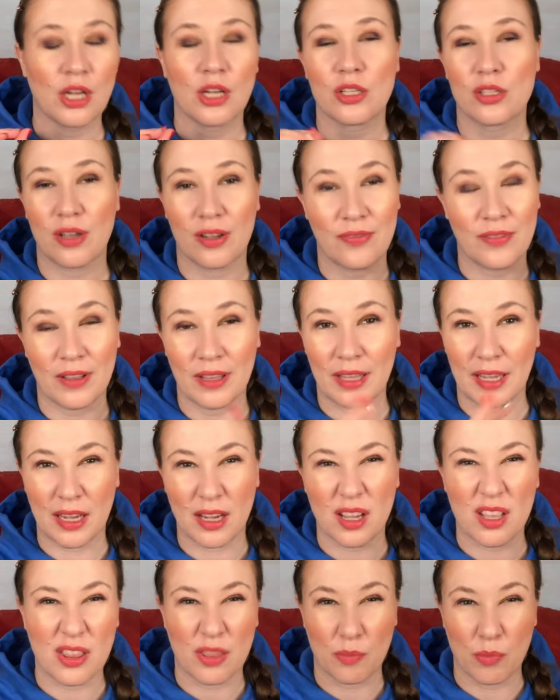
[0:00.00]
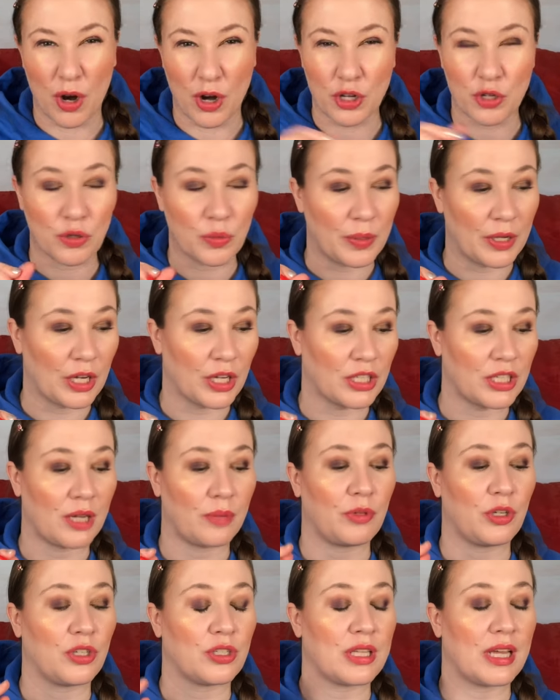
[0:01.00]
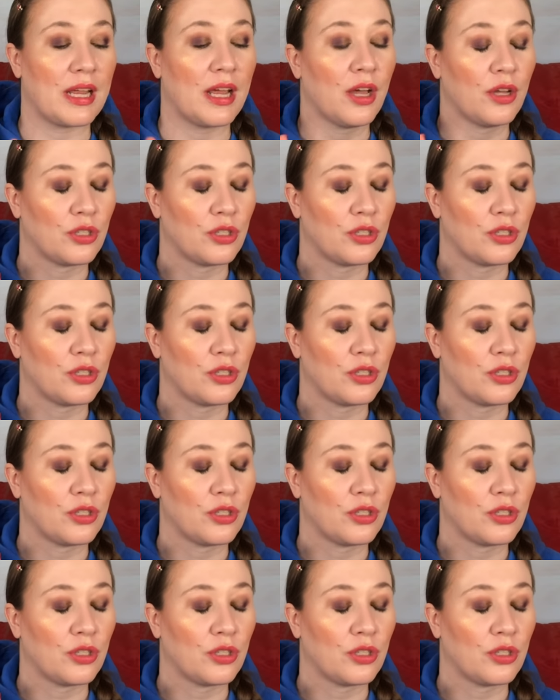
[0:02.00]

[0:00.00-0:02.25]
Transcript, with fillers: So I felt like March would be a good time to use it.